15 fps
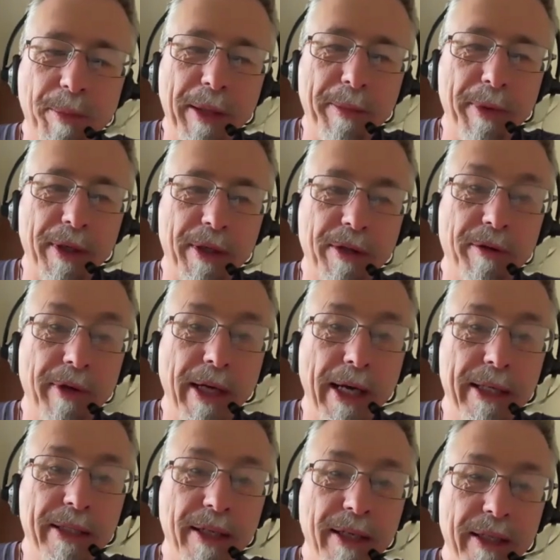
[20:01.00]
people are
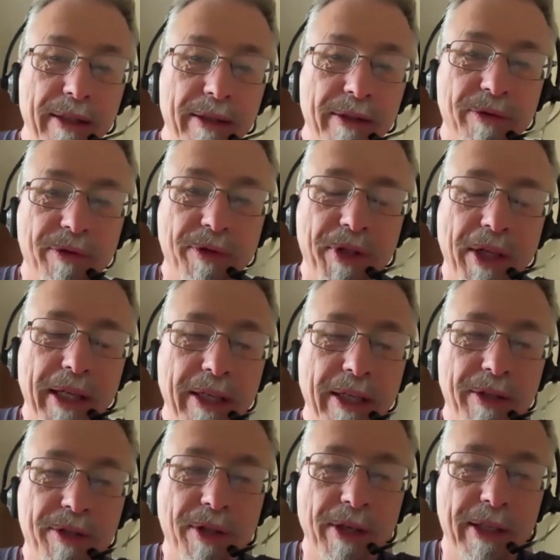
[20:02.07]
creating for taking
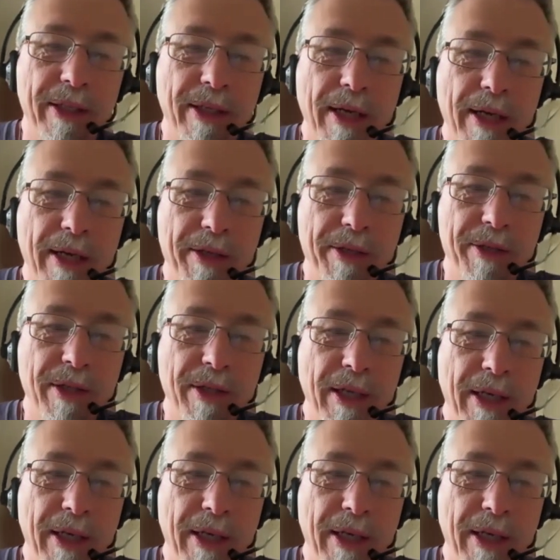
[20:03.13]
psychedelics?